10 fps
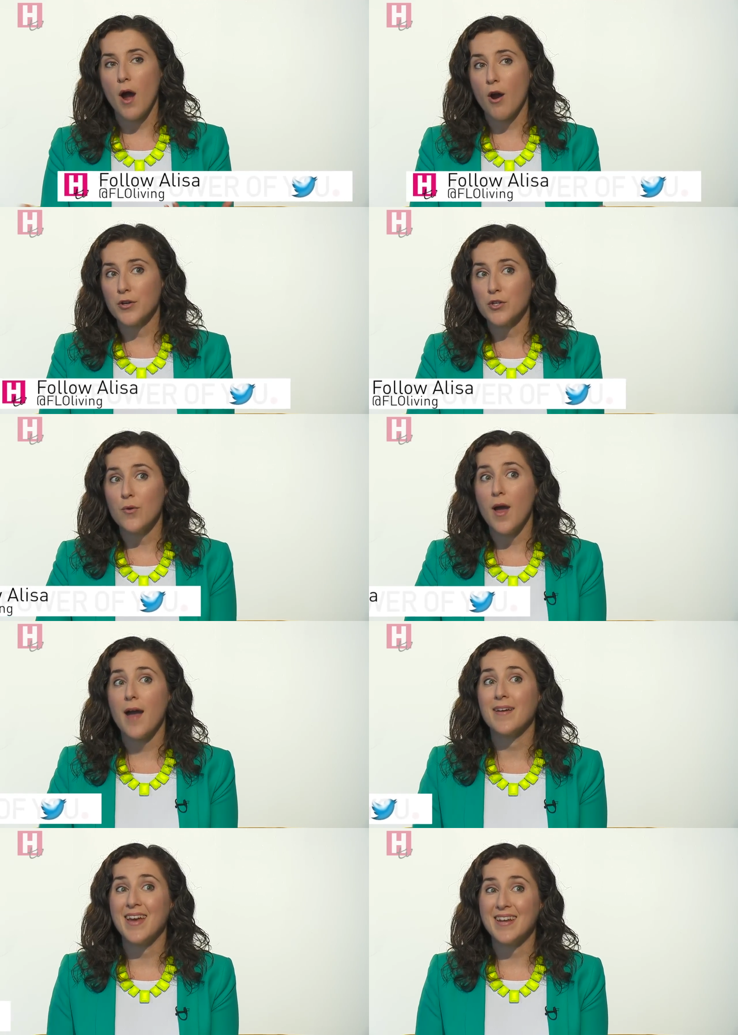Are you
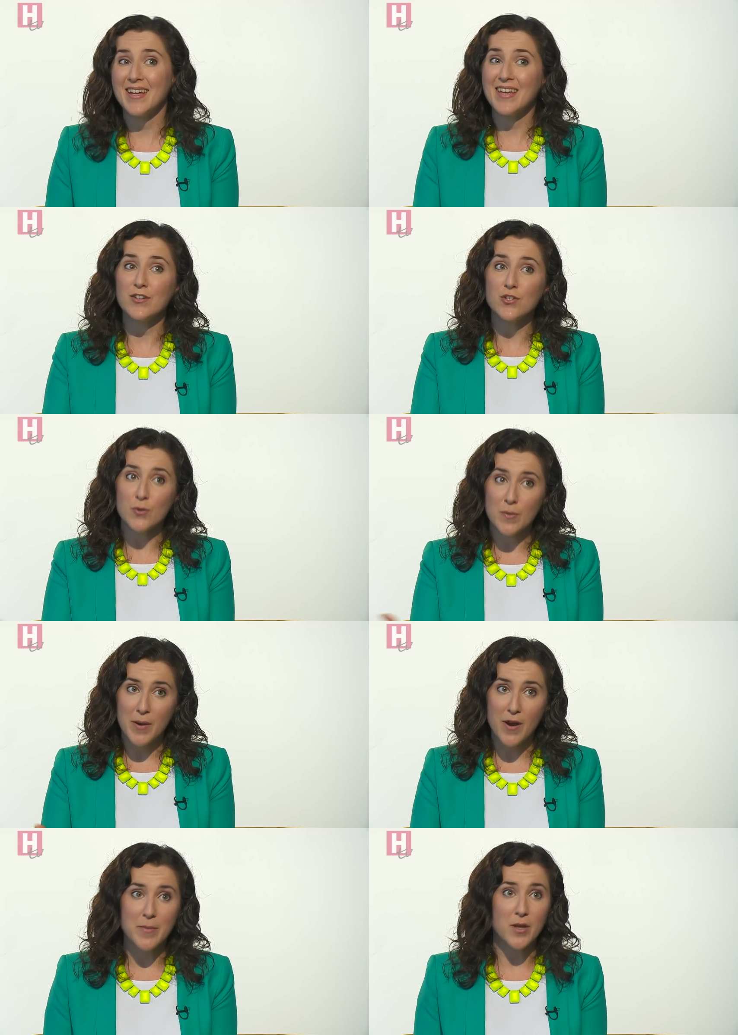getting into a
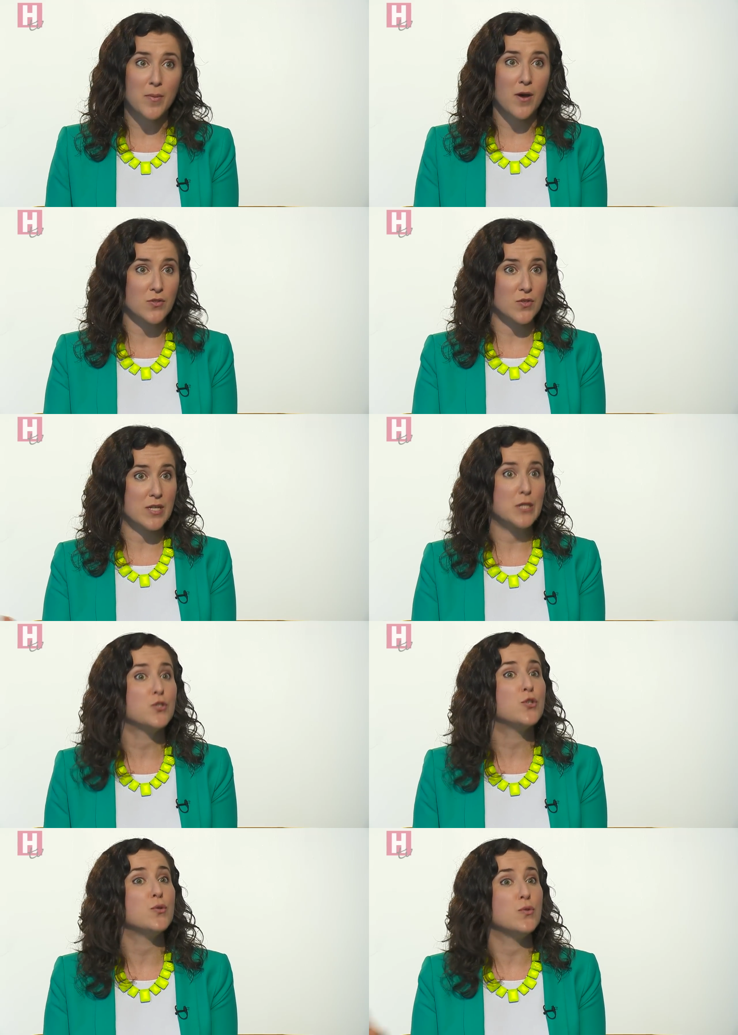perimenopausal state
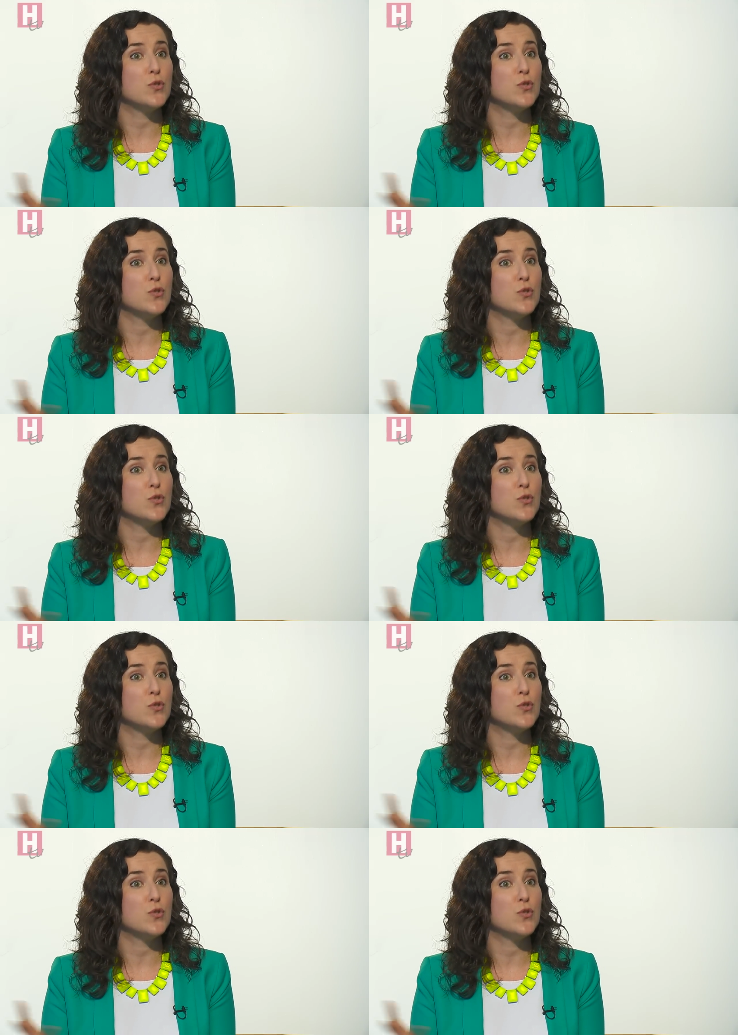too